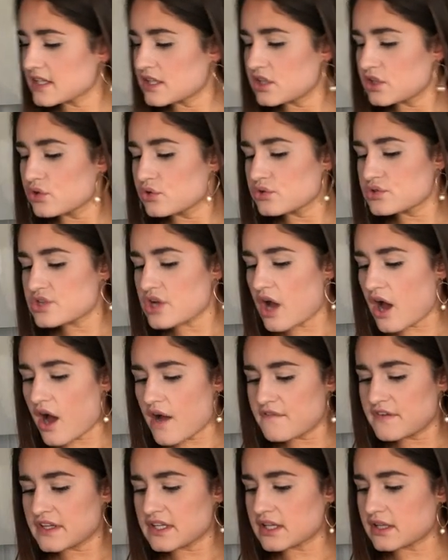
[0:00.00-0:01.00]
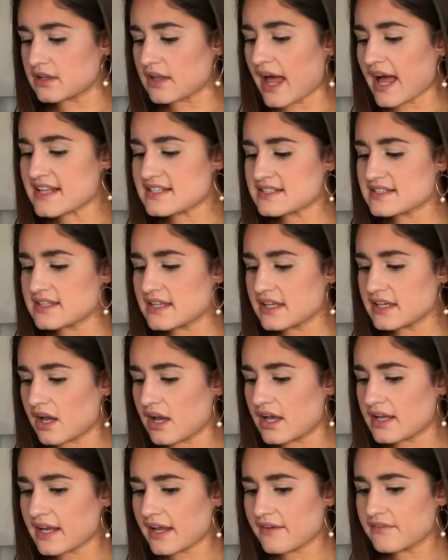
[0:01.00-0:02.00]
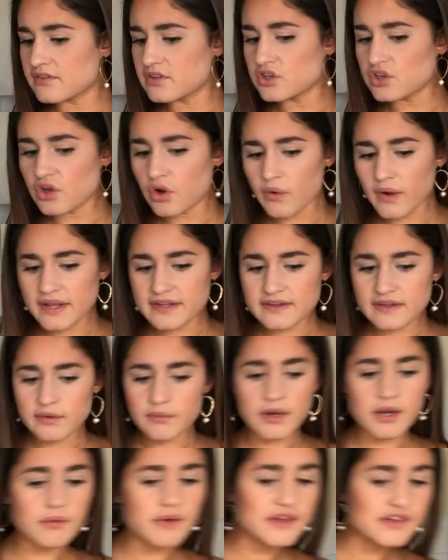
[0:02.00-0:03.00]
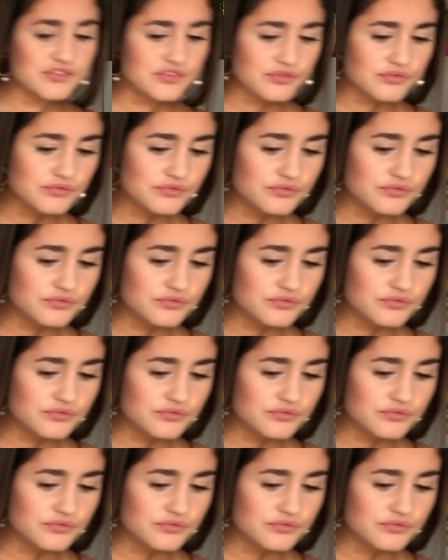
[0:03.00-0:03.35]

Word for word: like huge oven glass thing, and I have no idea where it went.